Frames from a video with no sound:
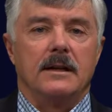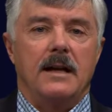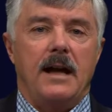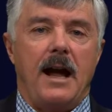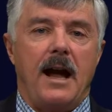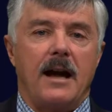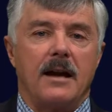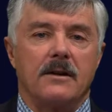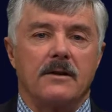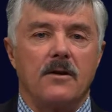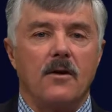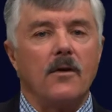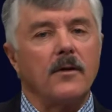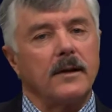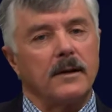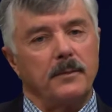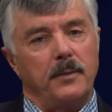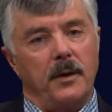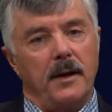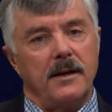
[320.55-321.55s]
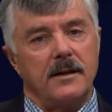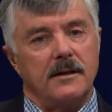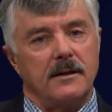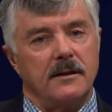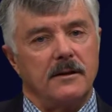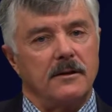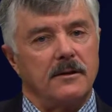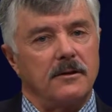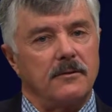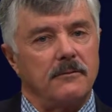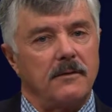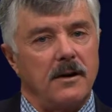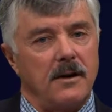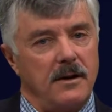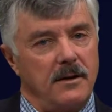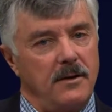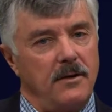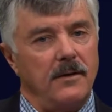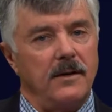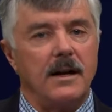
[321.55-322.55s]
and going places where
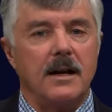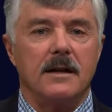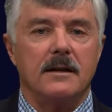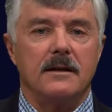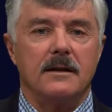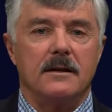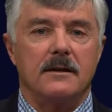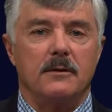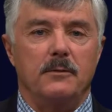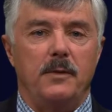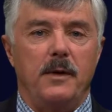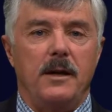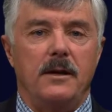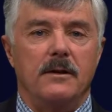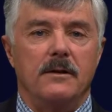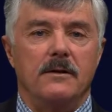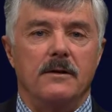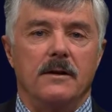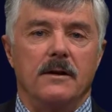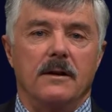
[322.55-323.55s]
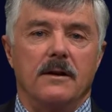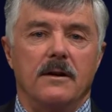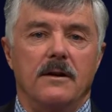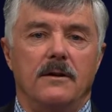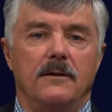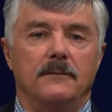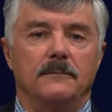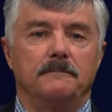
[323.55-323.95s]
you don't anticipate they're going to go.